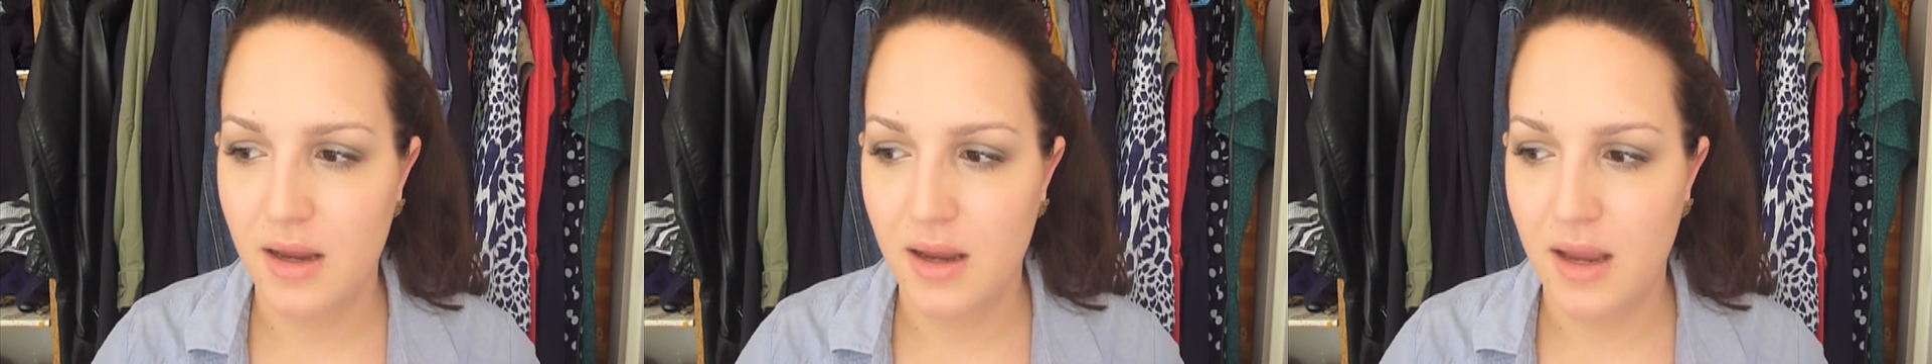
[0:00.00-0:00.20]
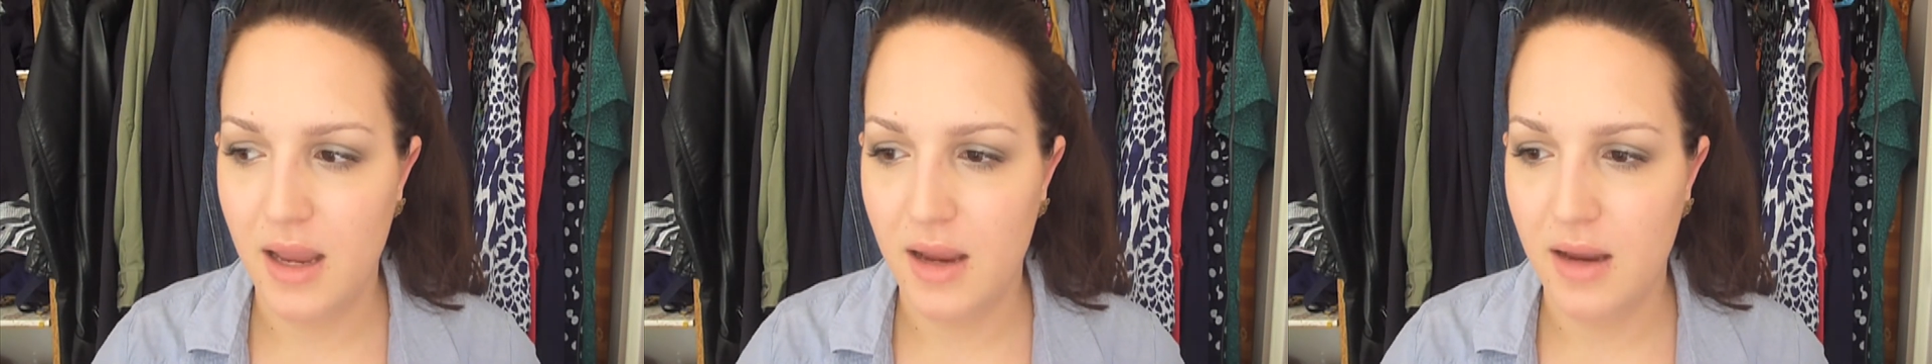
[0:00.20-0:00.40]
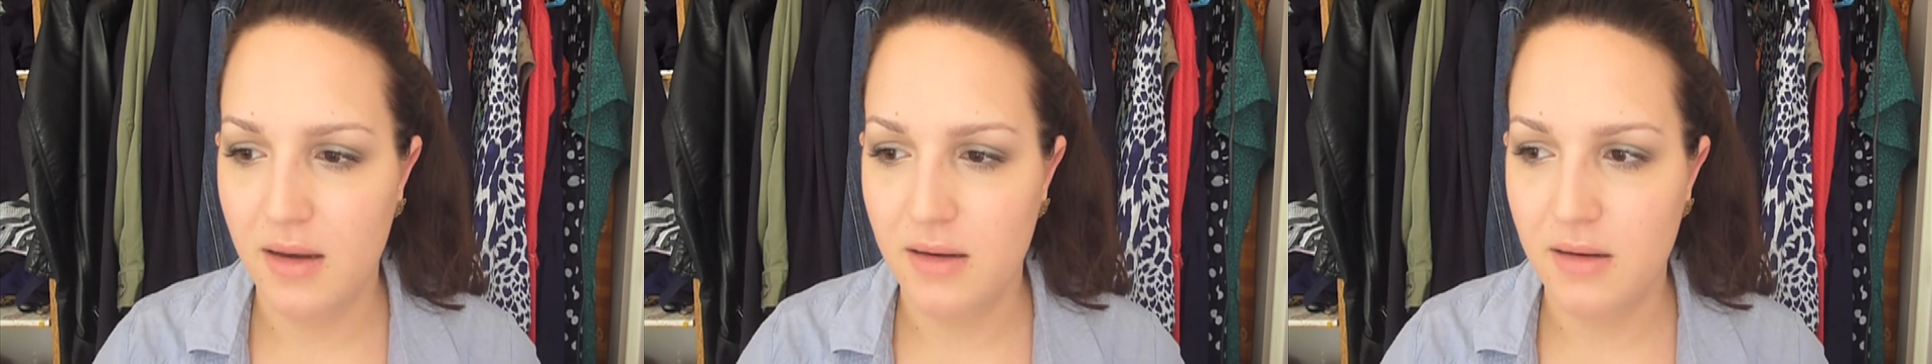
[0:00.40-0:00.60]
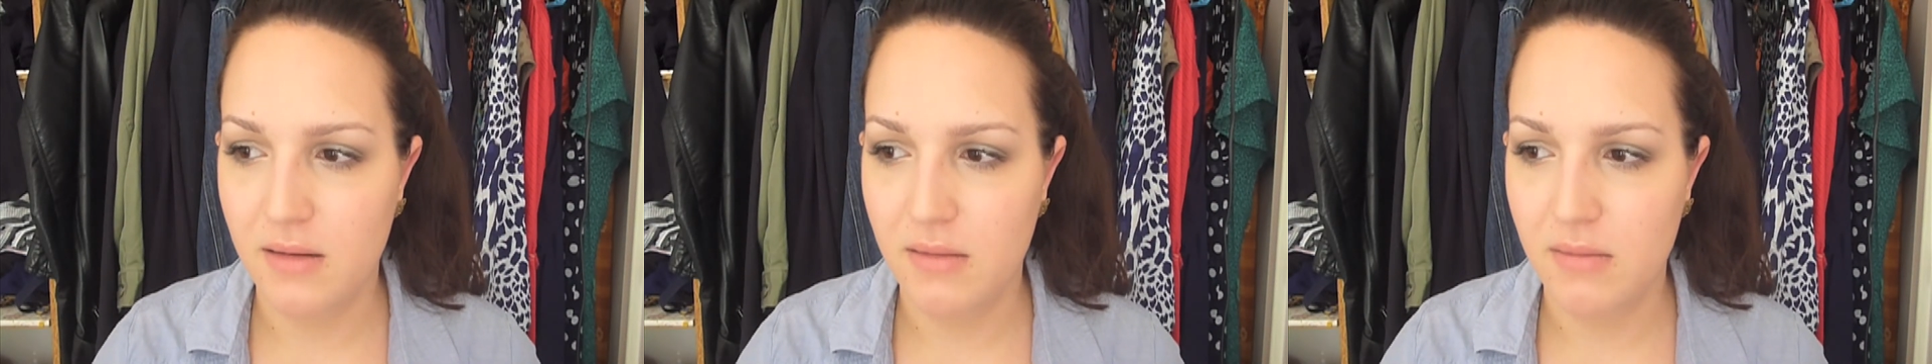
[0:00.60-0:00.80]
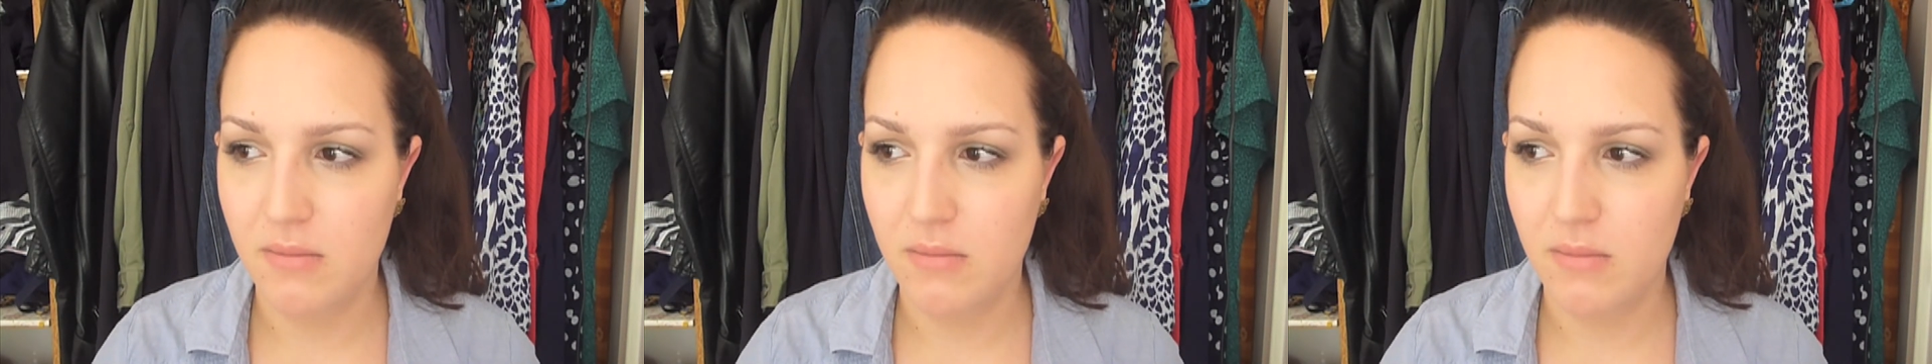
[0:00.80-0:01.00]

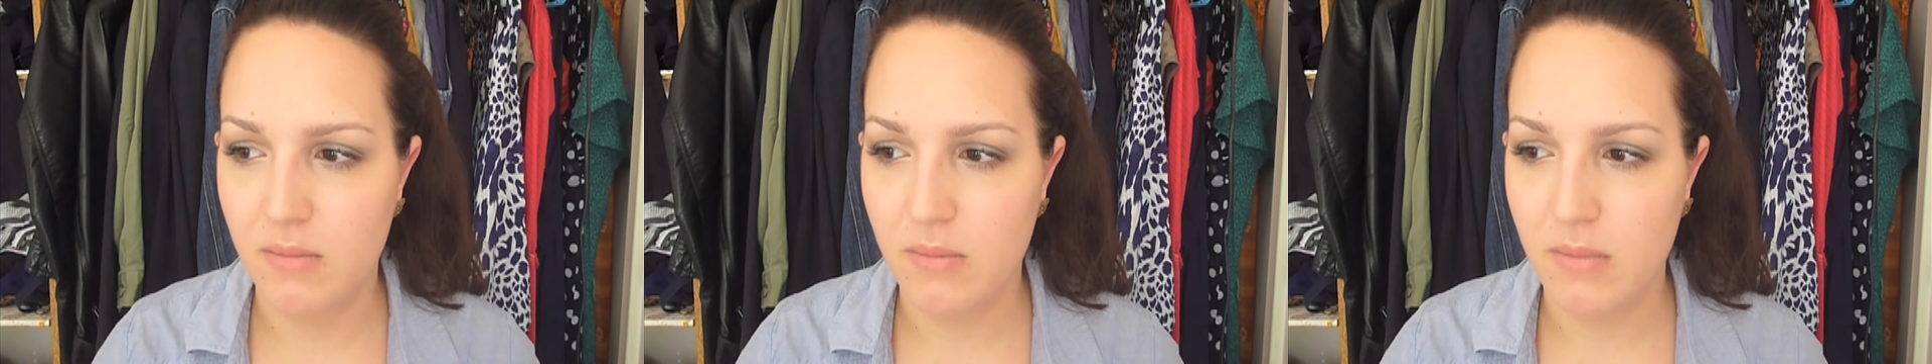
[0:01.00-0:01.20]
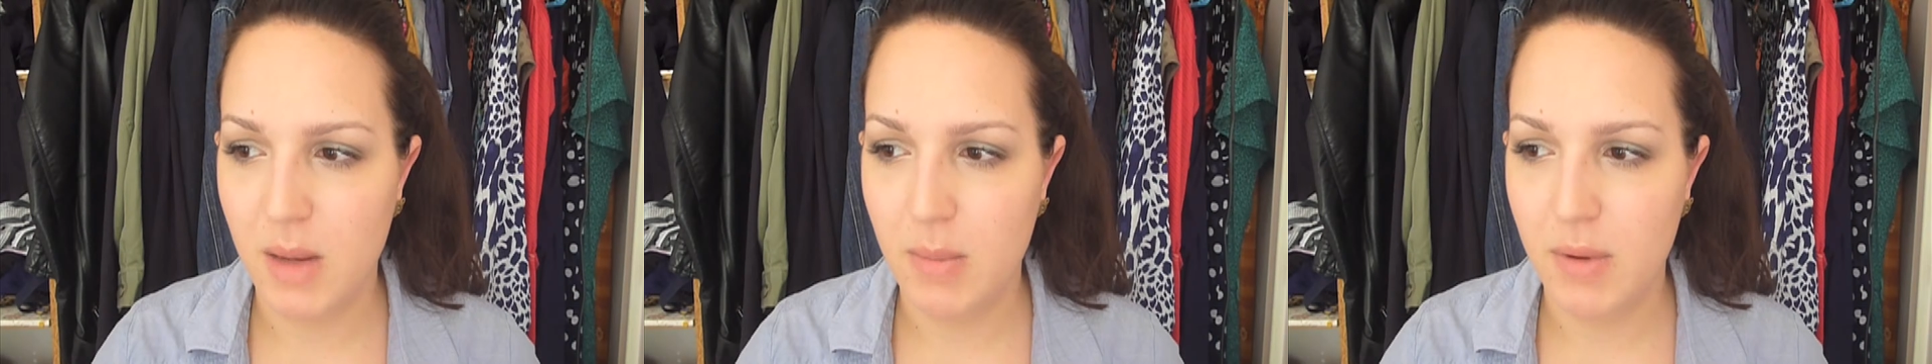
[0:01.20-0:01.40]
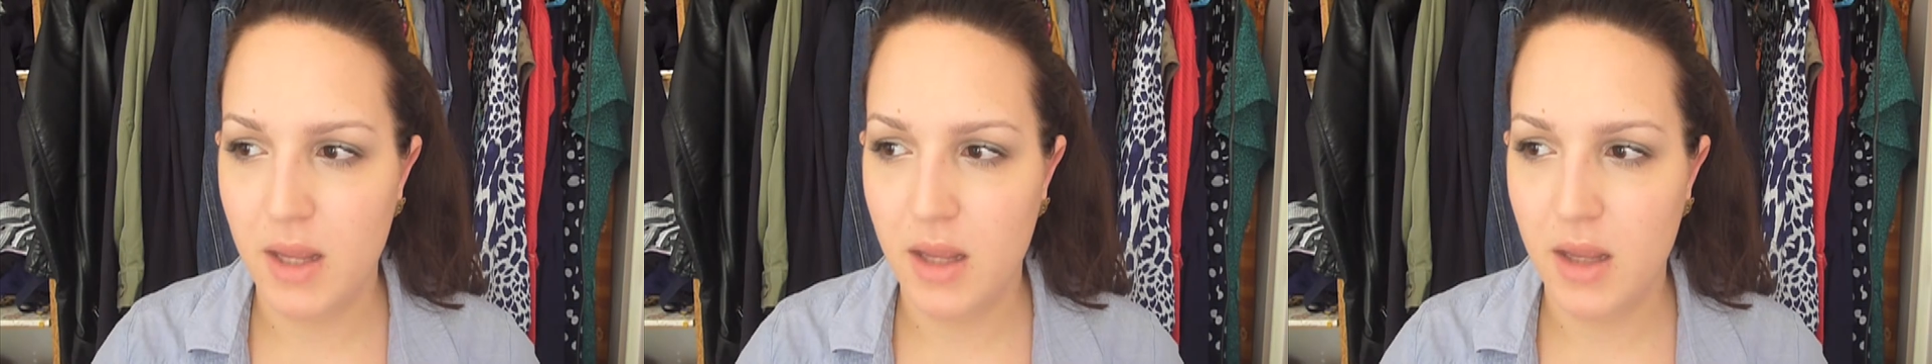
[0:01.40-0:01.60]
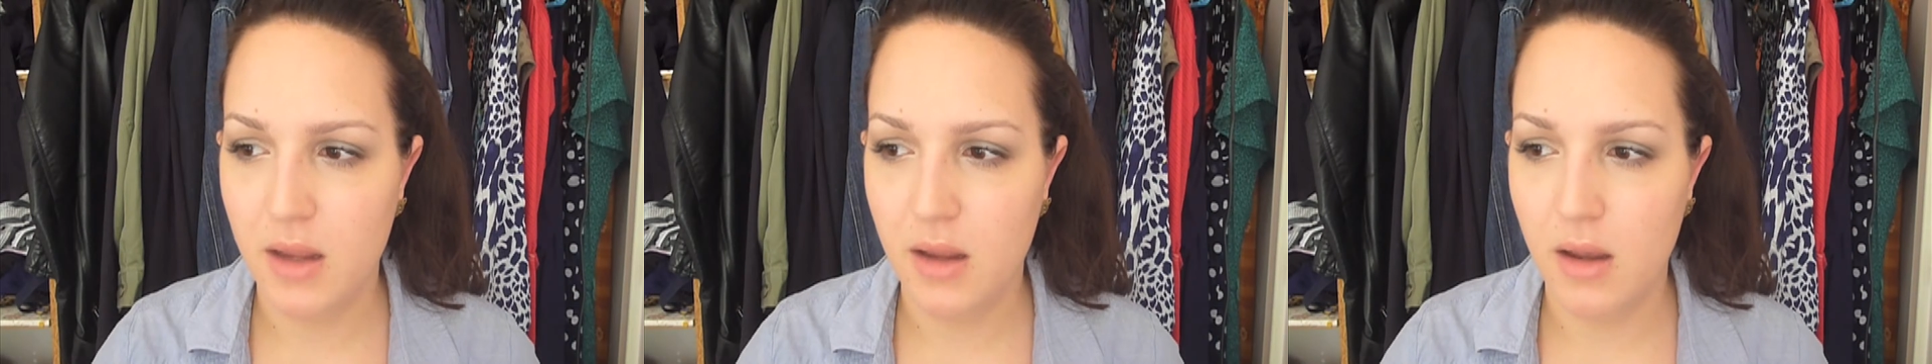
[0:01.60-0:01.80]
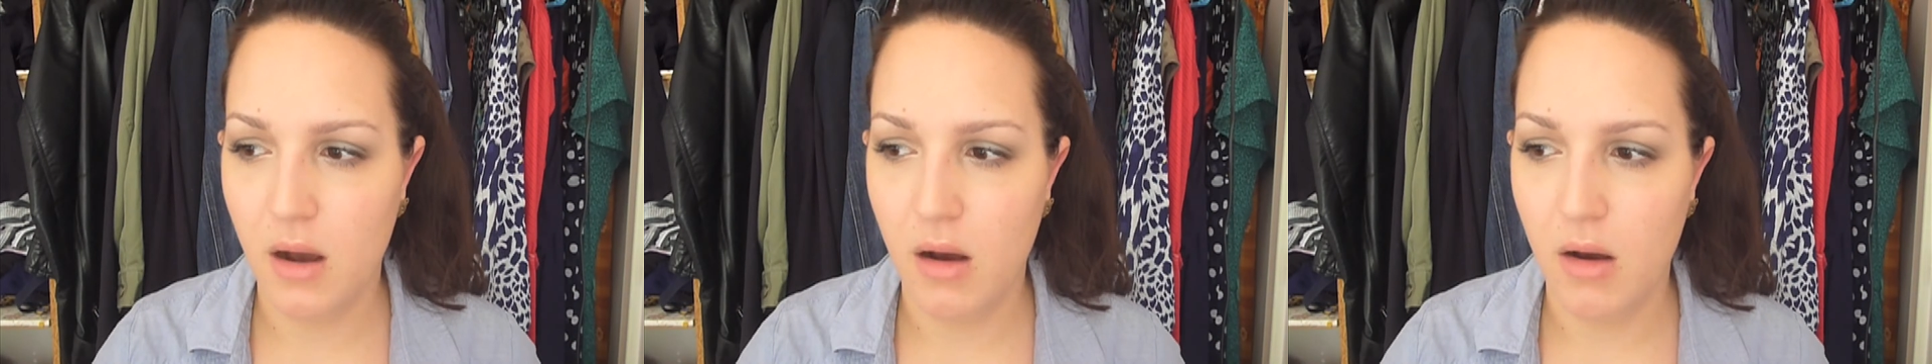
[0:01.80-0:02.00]
And
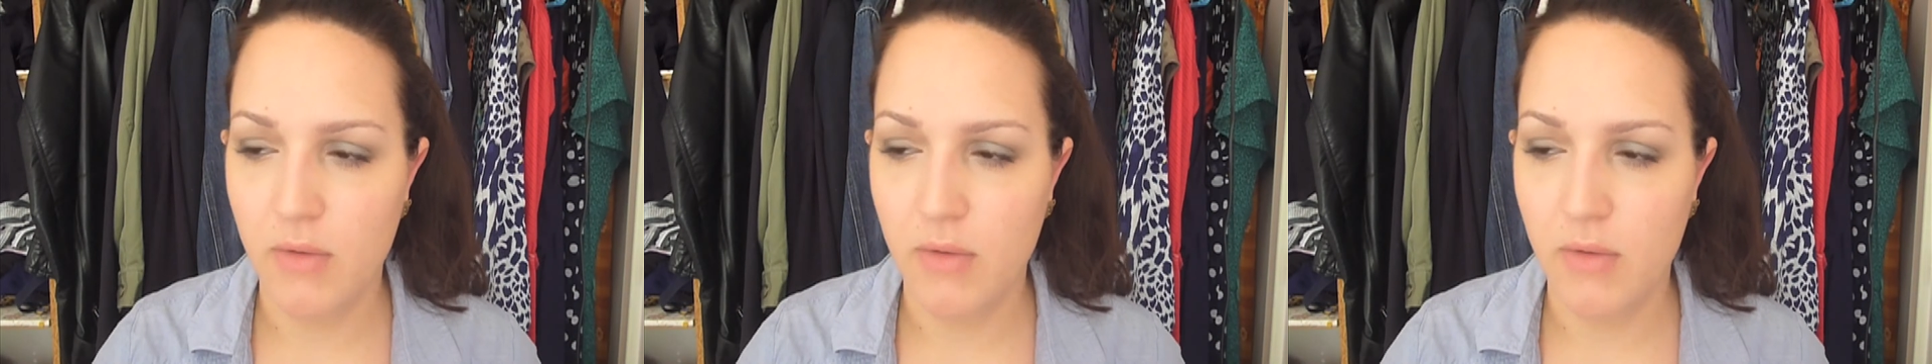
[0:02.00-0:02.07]
maybe